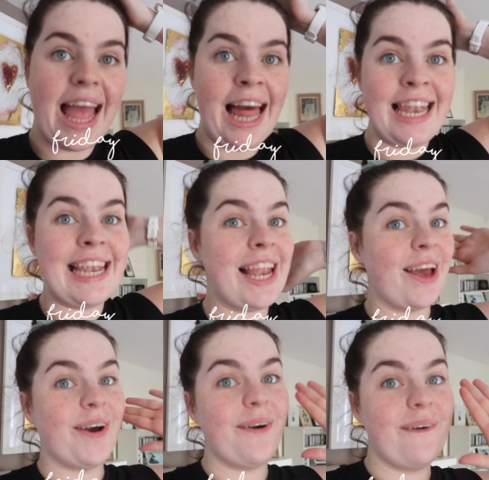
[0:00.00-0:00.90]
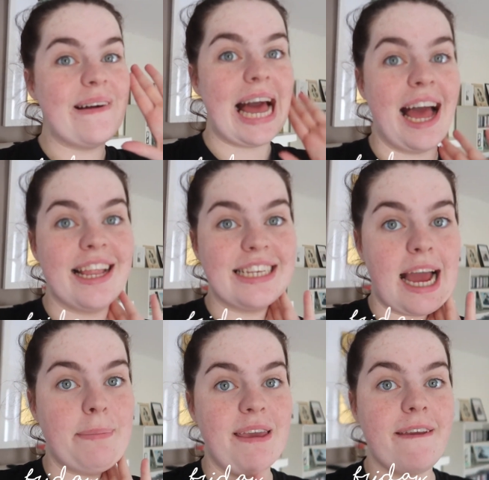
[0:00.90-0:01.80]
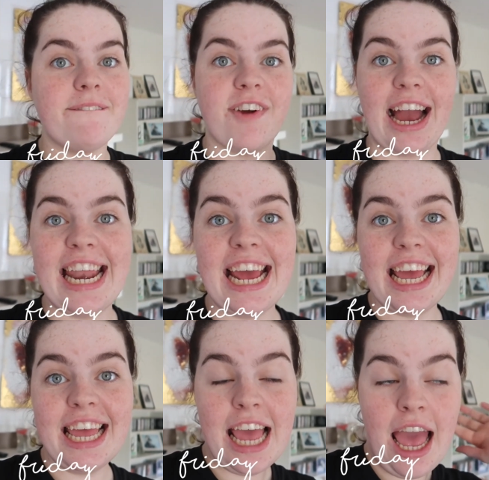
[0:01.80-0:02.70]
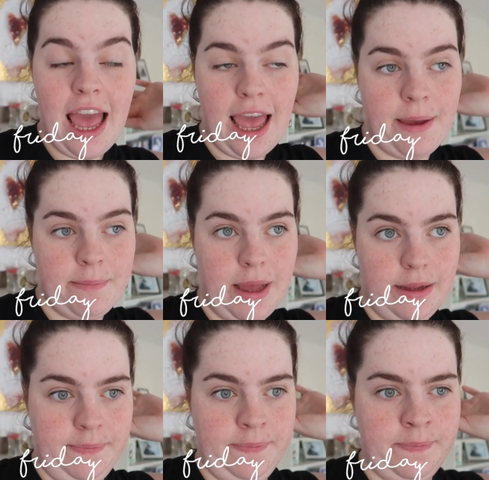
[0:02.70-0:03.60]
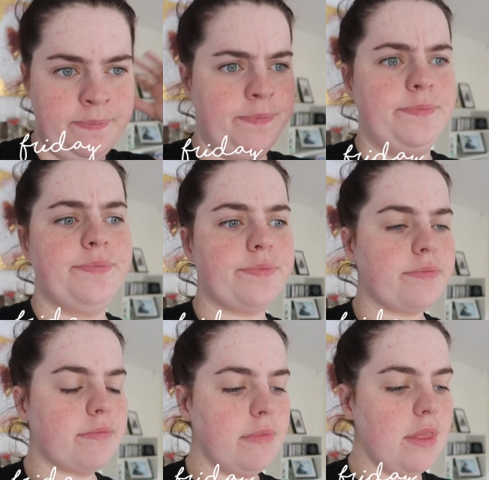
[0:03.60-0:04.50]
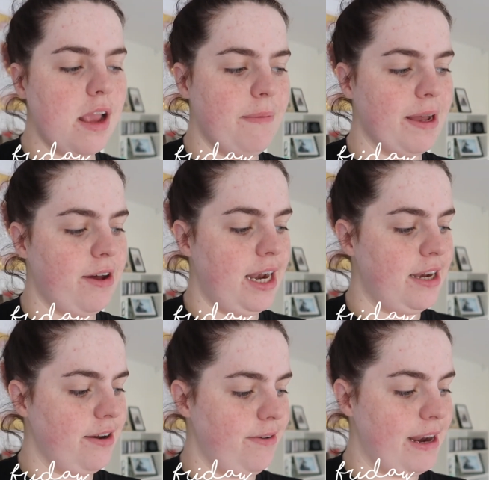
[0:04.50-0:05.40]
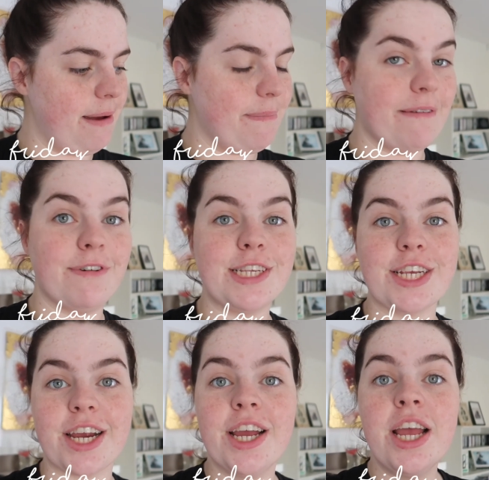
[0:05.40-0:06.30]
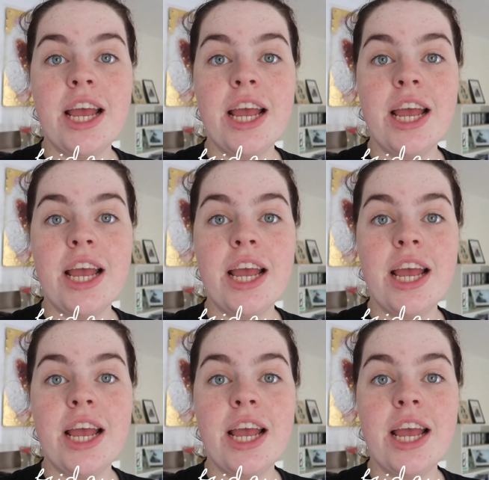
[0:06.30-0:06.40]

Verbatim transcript: Hello and happy Friday. Um, oh my god, I don't know what happened my voice there.